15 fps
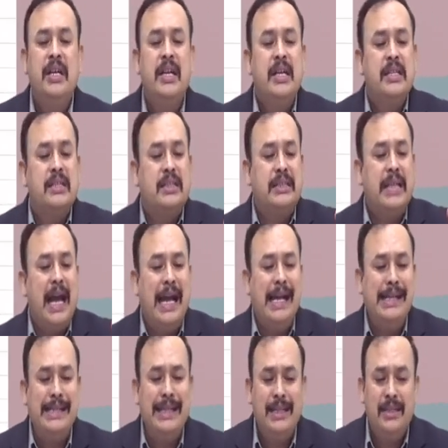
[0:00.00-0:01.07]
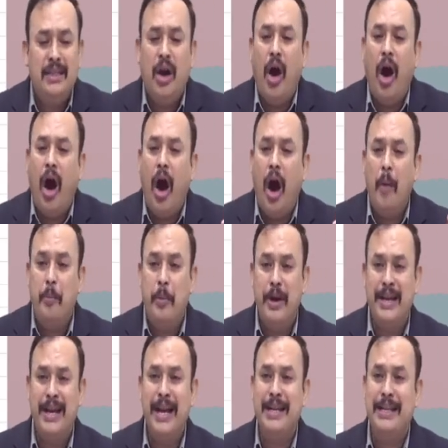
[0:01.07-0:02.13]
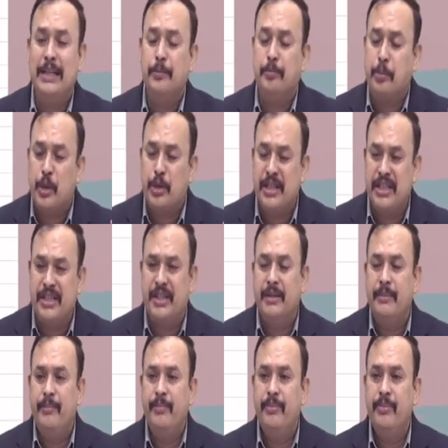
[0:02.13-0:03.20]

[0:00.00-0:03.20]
standard operating procedure